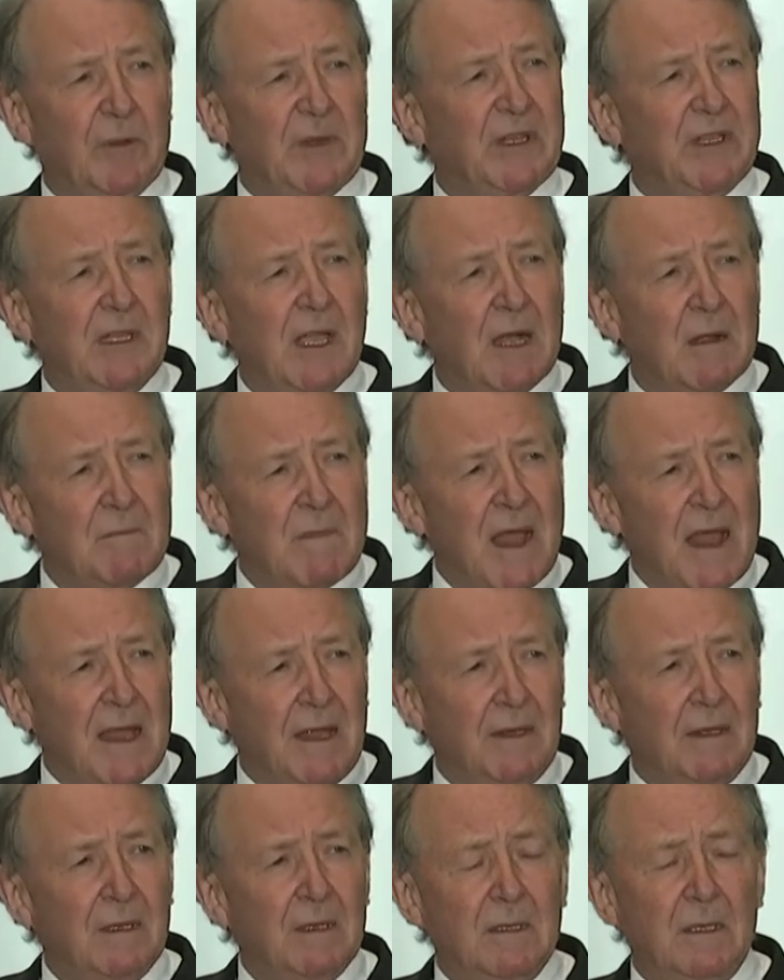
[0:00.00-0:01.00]
He's a young
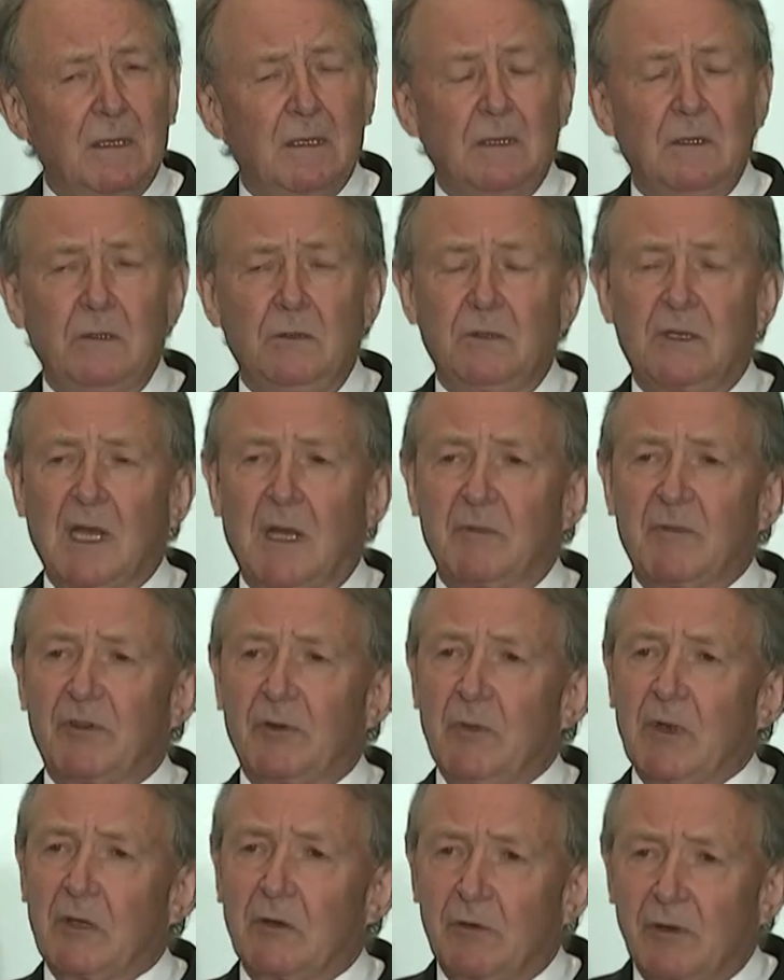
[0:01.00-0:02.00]
man who comes
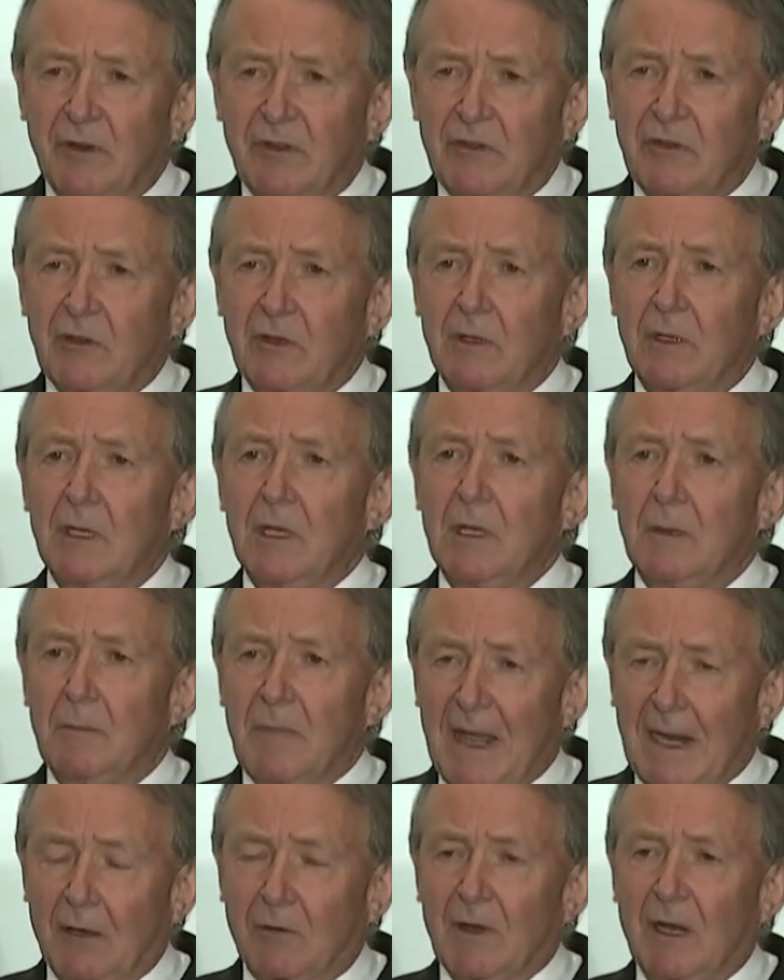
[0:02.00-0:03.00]
from a Christian
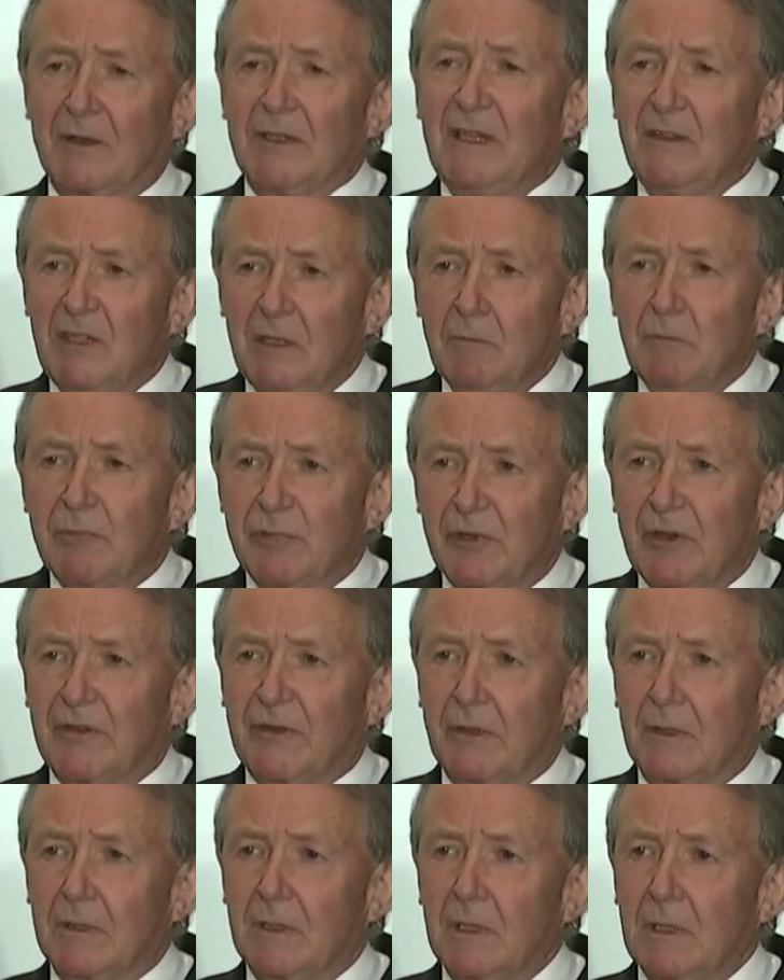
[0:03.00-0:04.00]
background. He's in
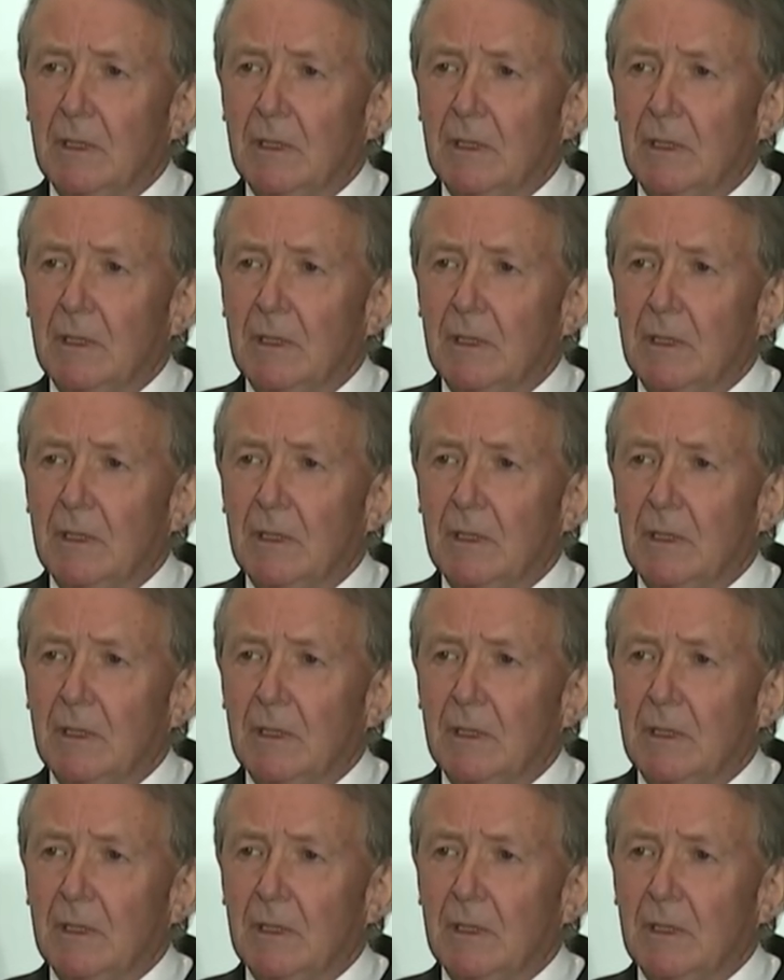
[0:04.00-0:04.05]
prison.